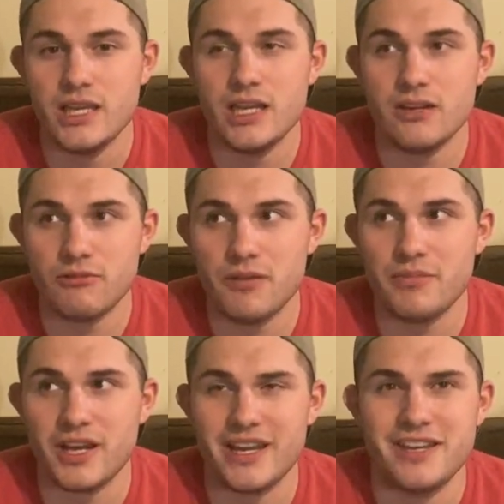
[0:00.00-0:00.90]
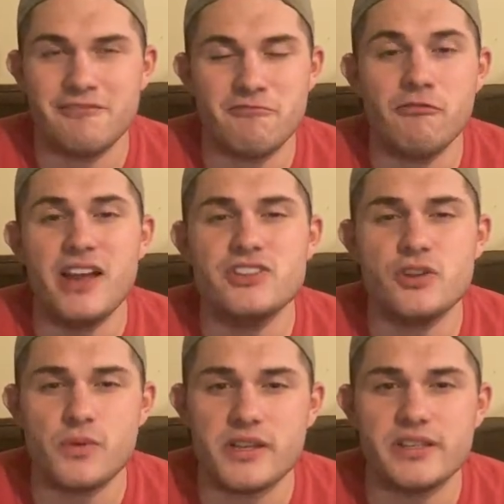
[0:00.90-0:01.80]
It went by way too
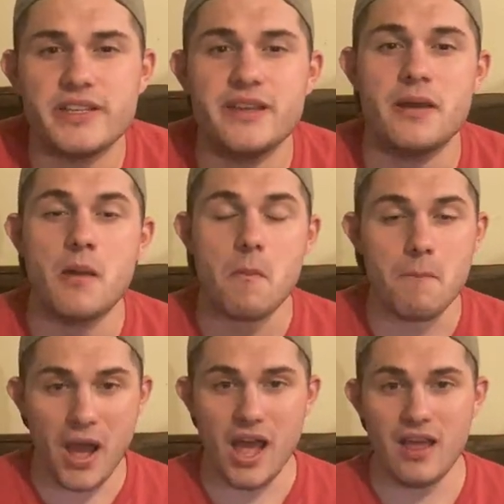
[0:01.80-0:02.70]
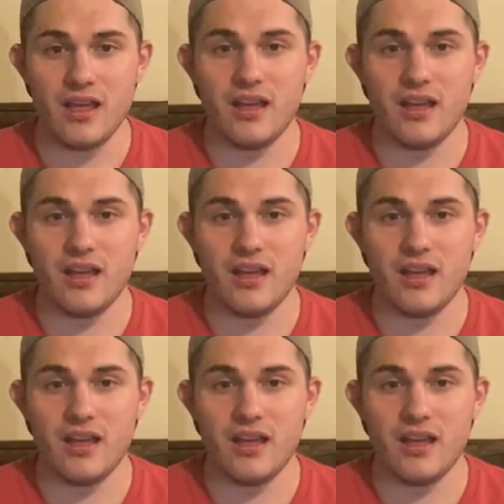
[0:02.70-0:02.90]
quickly, but